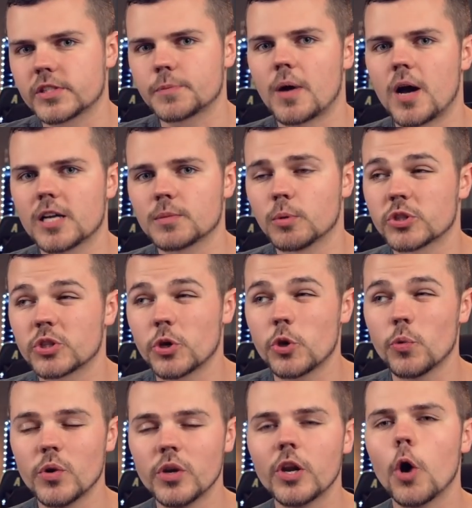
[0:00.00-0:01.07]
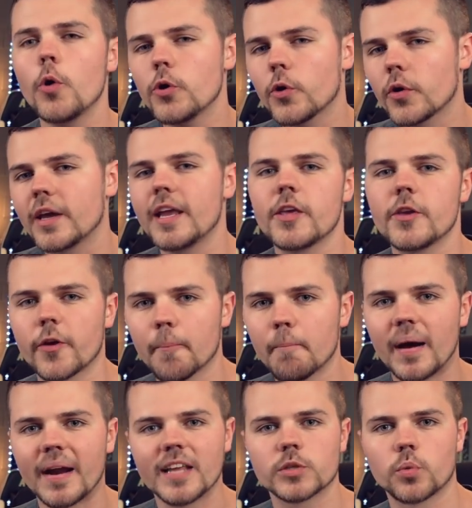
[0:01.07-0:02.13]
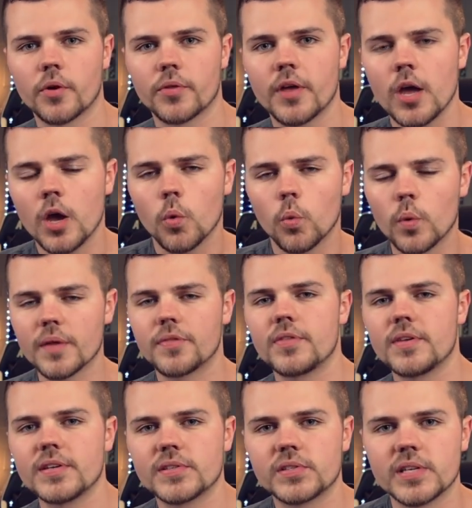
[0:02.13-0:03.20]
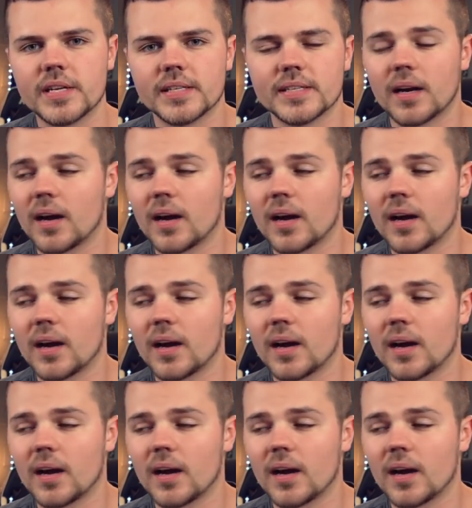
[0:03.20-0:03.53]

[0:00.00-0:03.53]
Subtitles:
as possible so you know you're getting your money's worth with these seats.